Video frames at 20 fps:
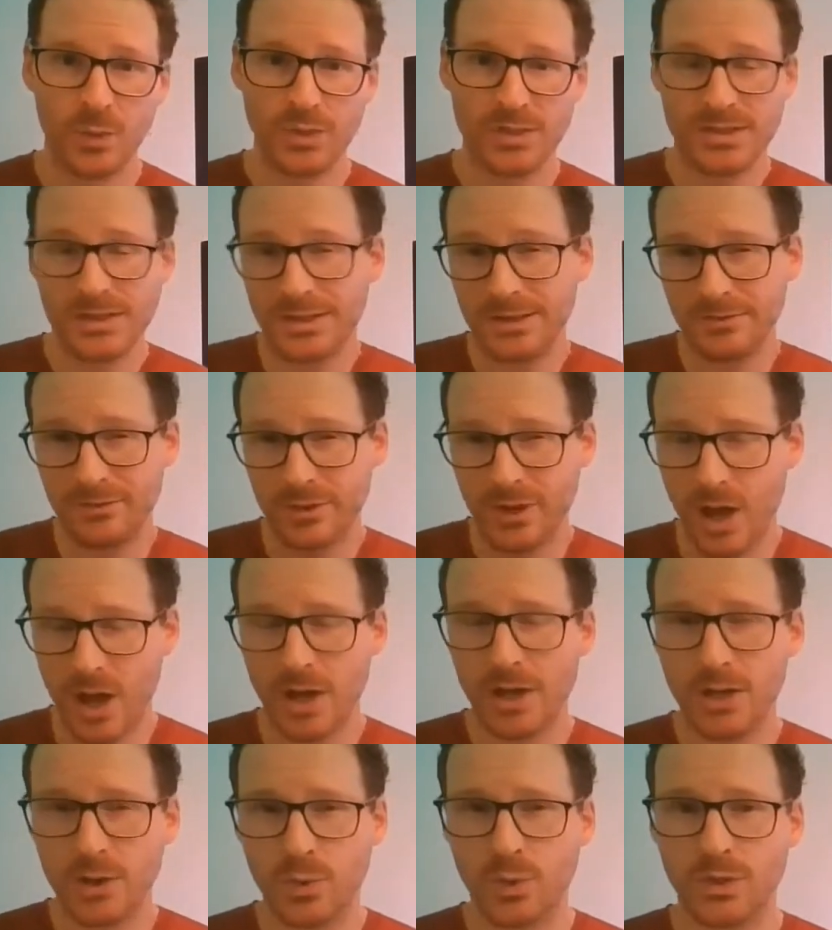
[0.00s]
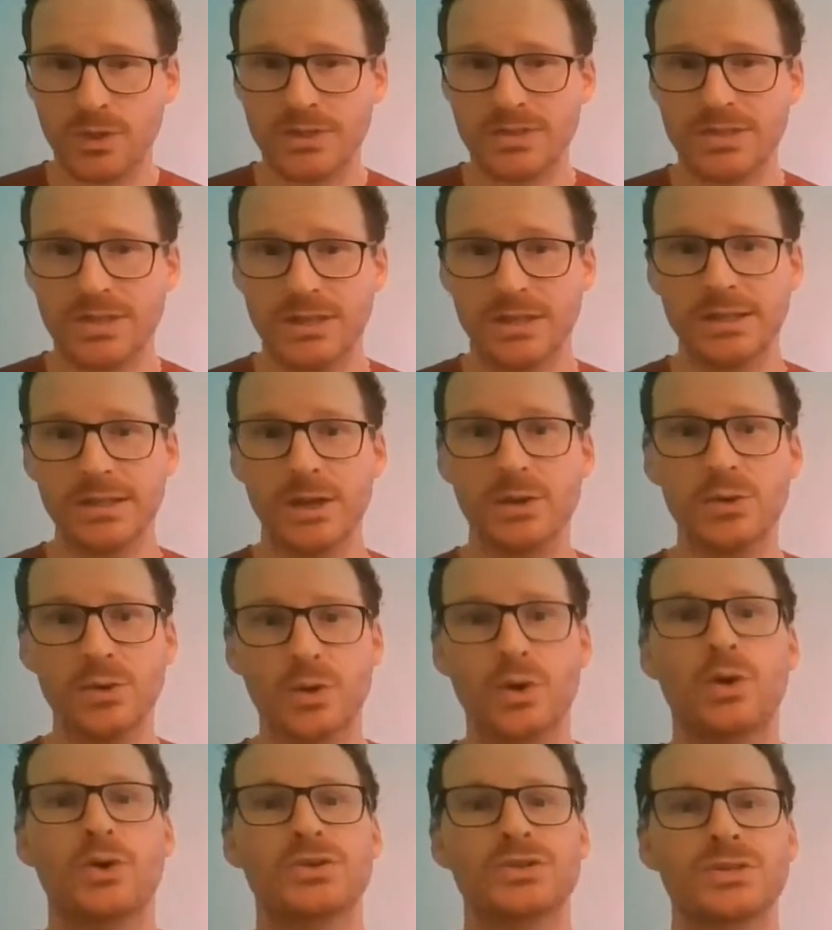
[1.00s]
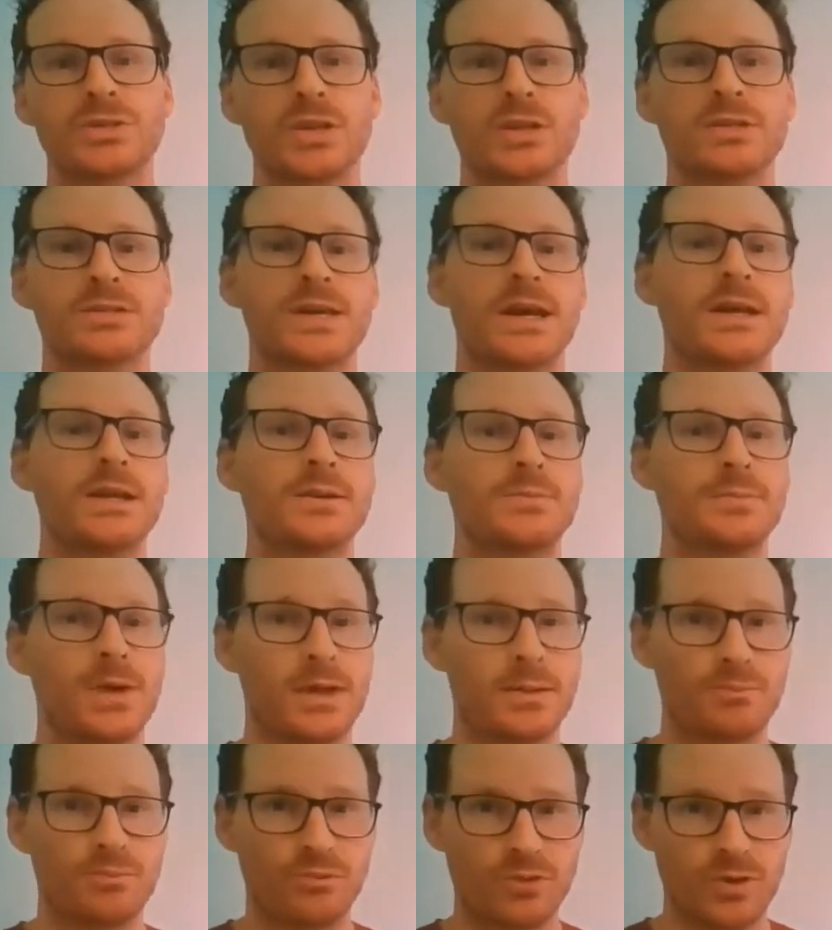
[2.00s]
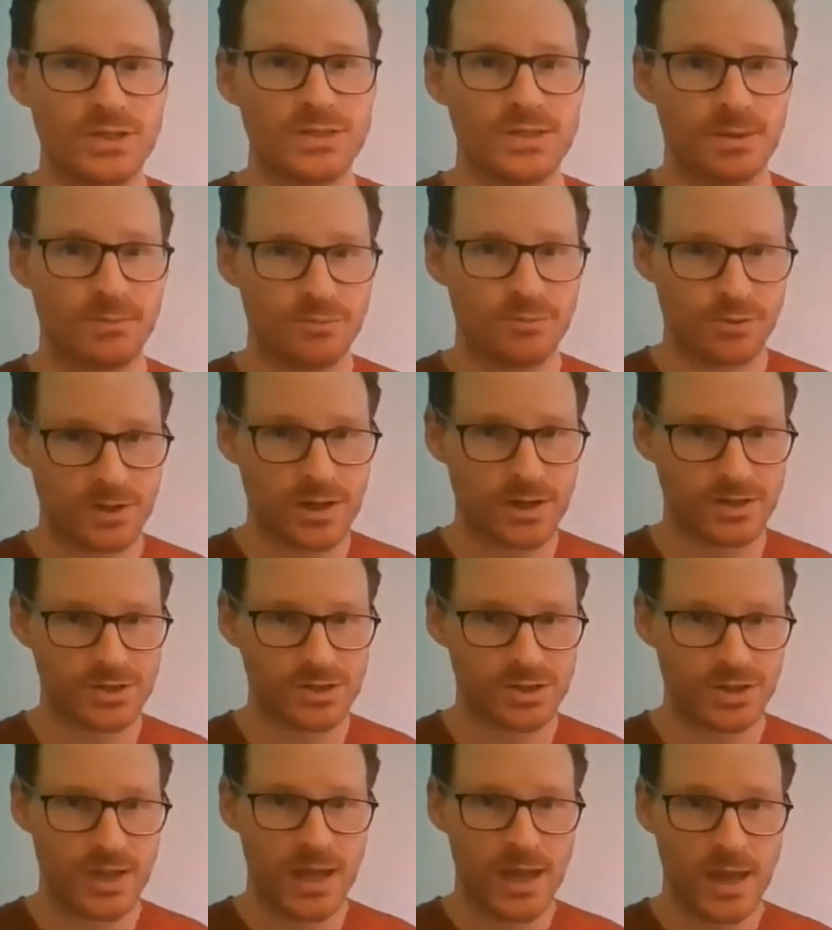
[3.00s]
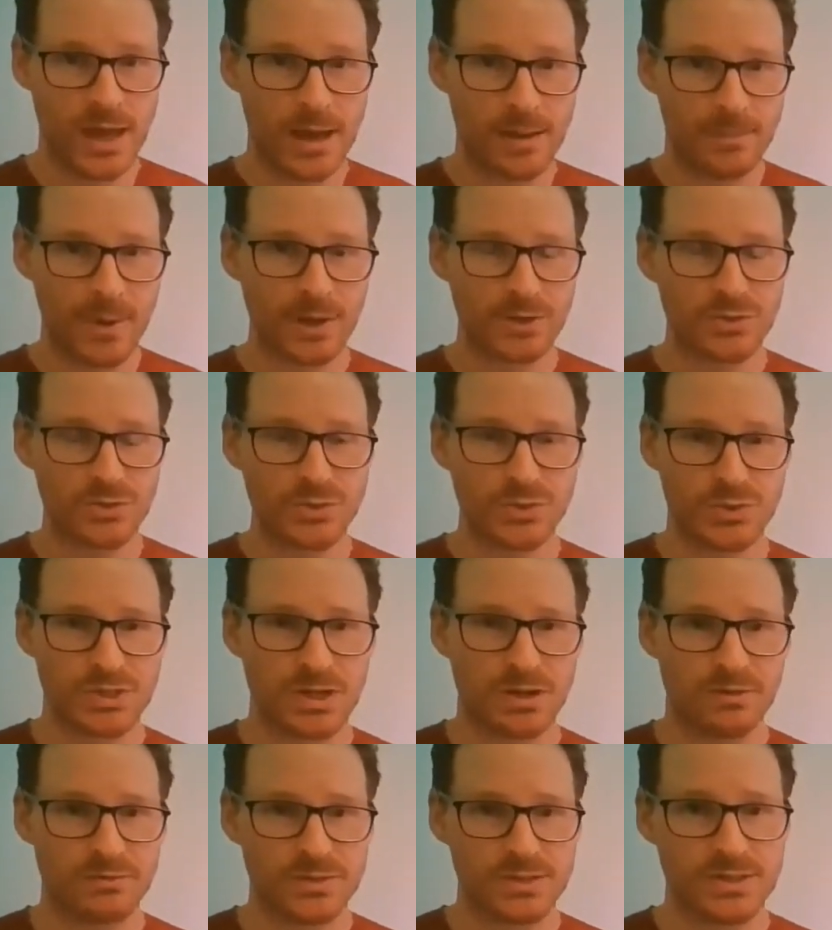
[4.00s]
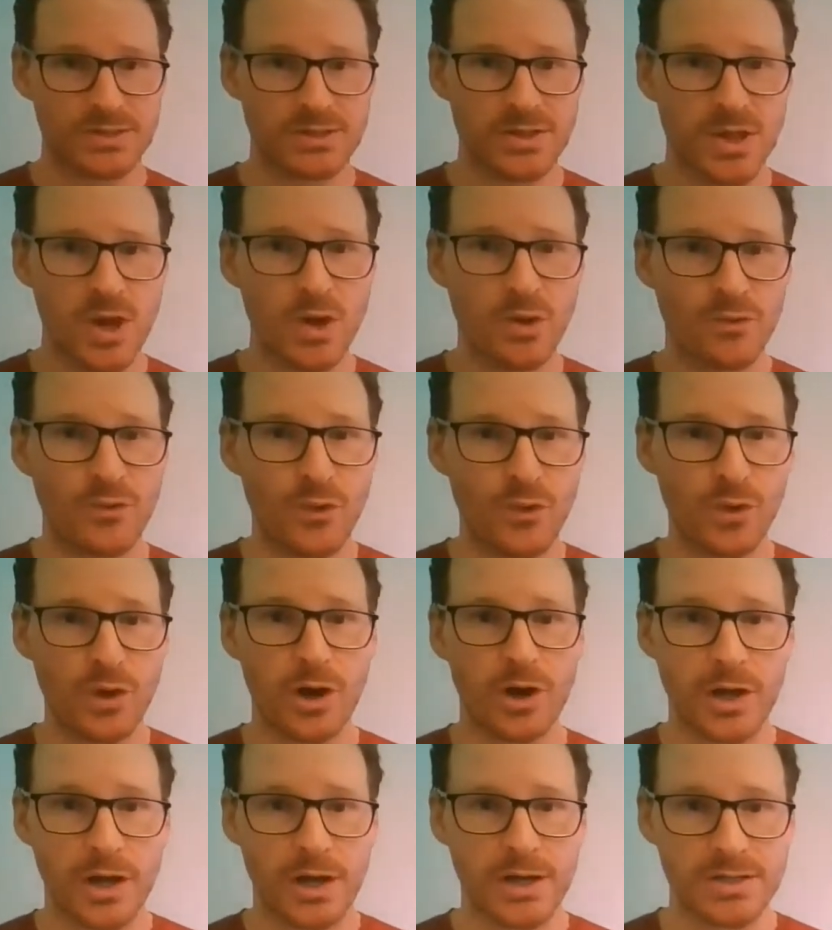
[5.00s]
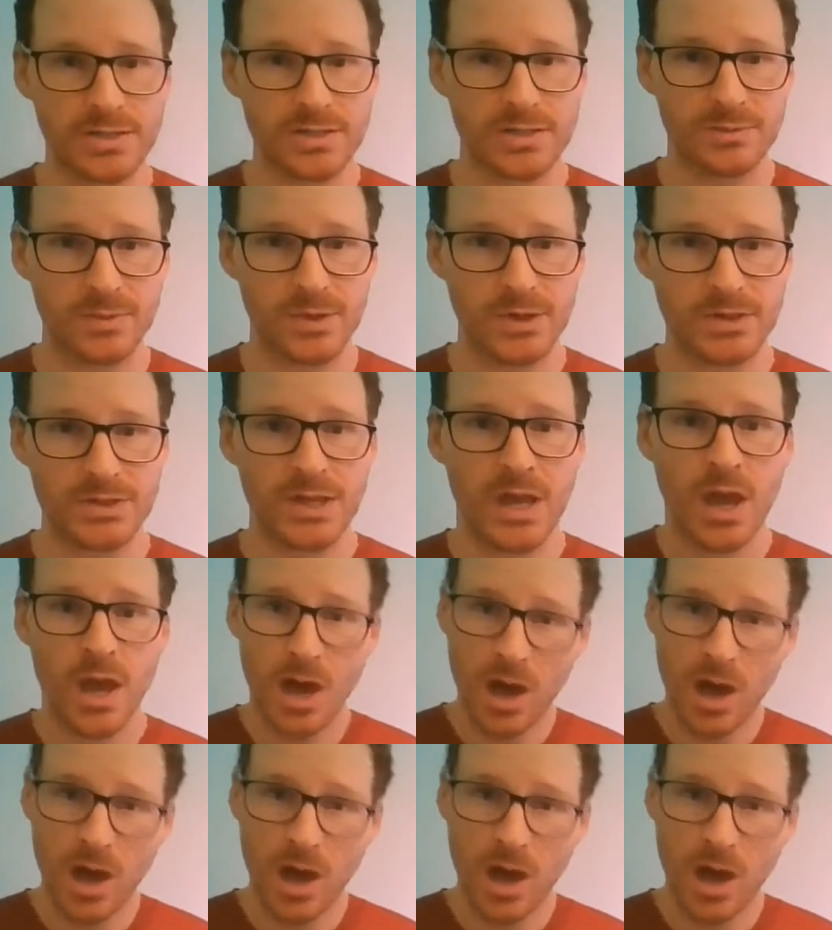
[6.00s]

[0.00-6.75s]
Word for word: We delivered high quality, low cost, tailor-made print production and postal services for our customers.